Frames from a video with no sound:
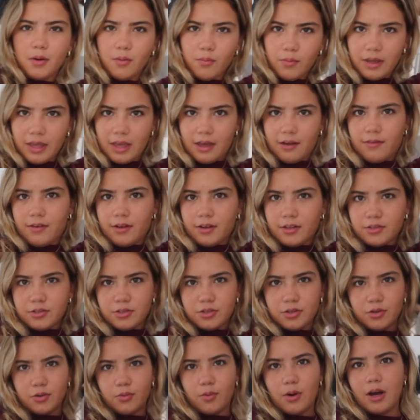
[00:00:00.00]
we have like
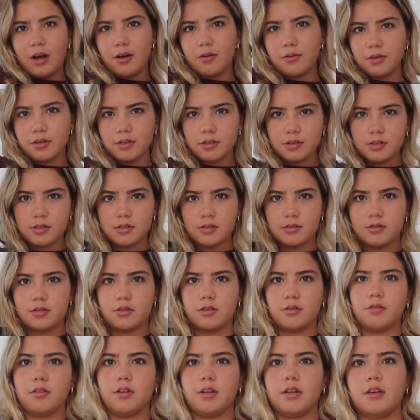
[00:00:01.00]
2 hours.
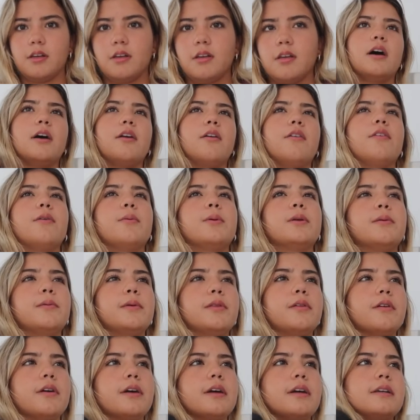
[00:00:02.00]
So like I don't think we have to be
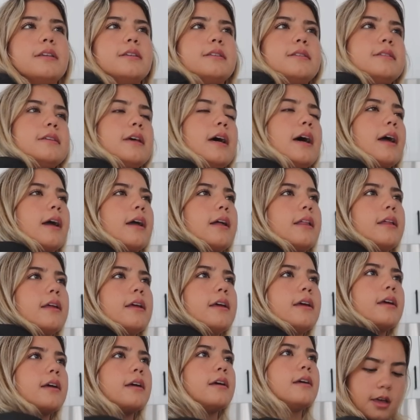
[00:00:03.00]
there
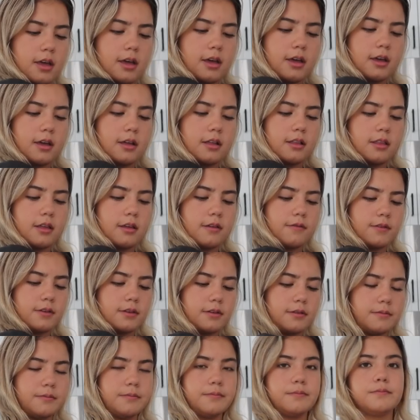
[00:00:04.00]
exactly at
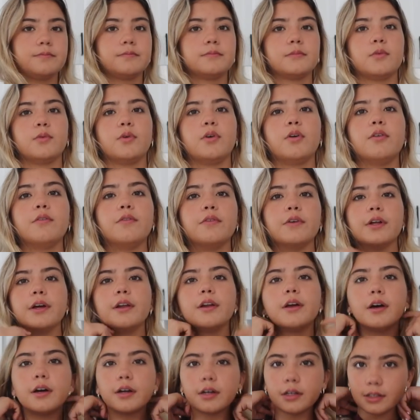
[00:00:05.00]
11. So hopefully
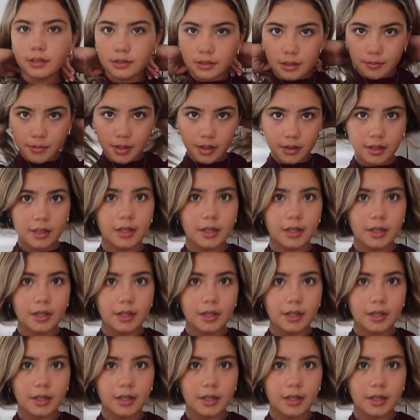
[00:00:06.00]
not, because I'm not